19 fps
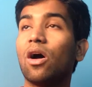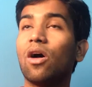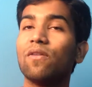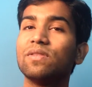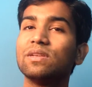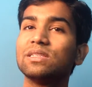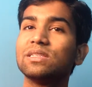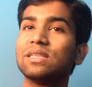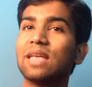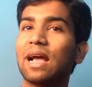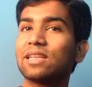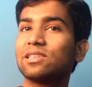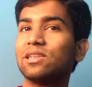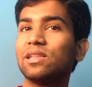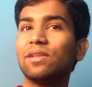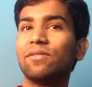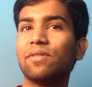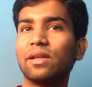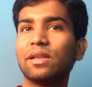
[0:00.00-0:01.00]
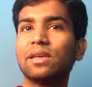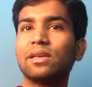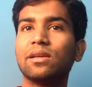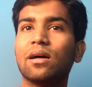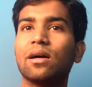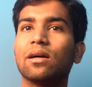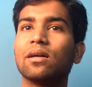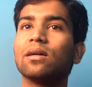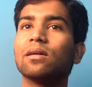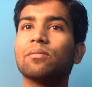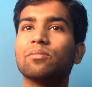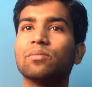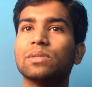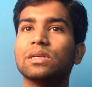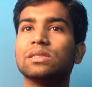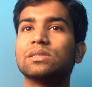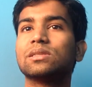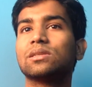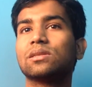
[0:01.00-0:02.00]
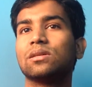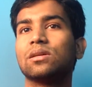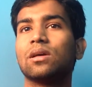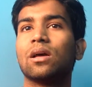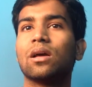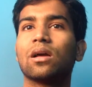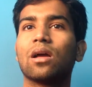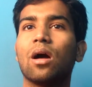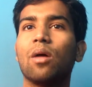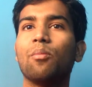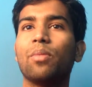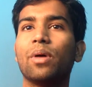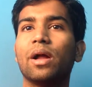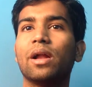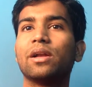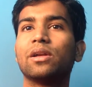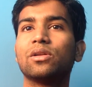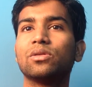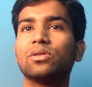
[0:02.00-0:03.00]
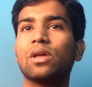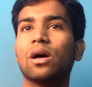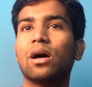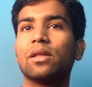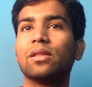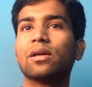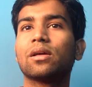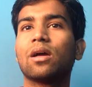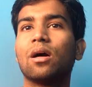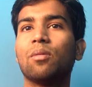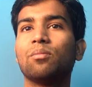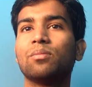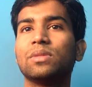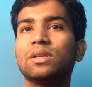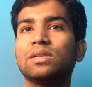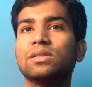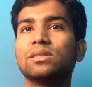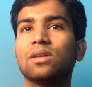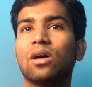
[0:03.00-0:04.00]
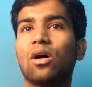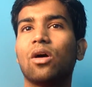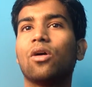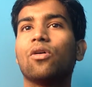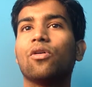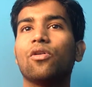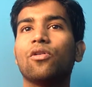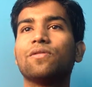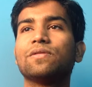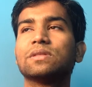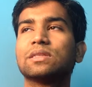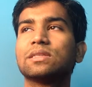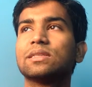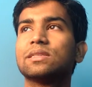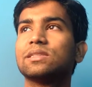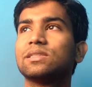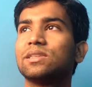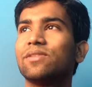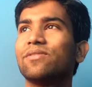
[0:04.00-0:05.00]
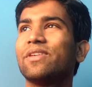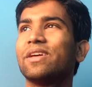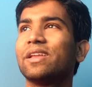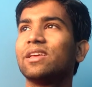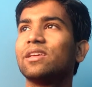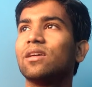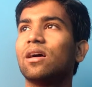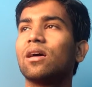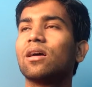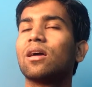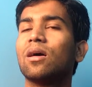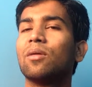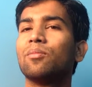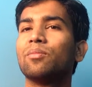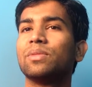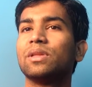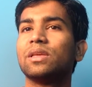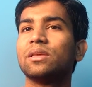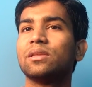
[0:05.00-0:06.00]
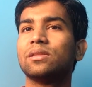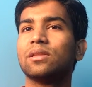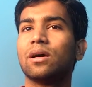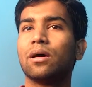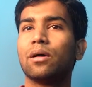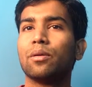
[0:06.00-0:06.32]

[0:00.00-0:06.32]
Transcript: the office is actually very young. Means compared to the other companies, our uh, office is a very young company.